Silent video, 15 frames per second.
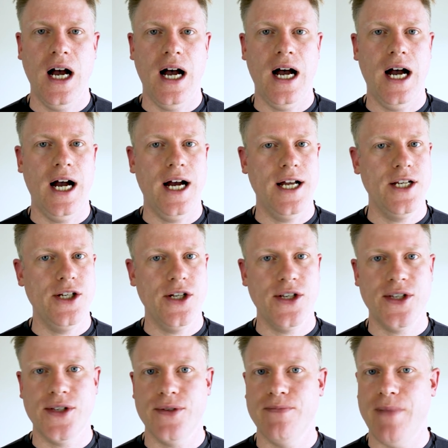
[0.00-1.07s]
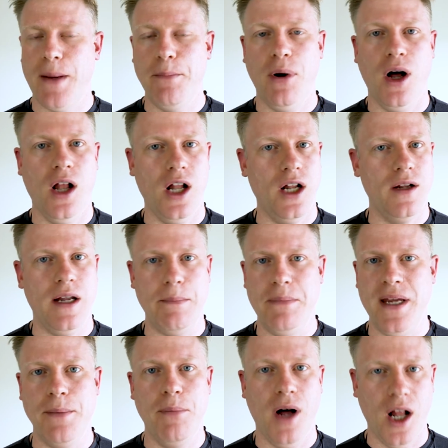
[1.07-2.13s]
uh, just apo
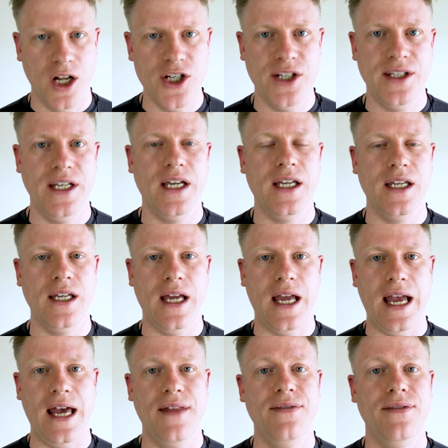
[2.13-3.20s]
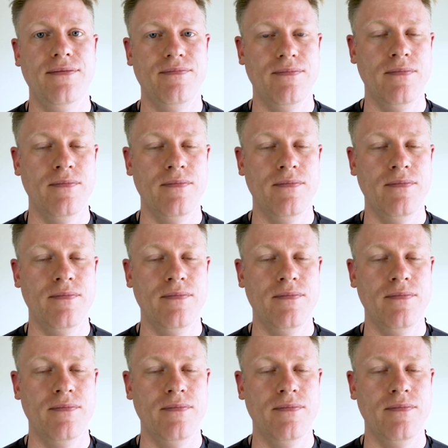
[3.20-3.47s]
be apologetic and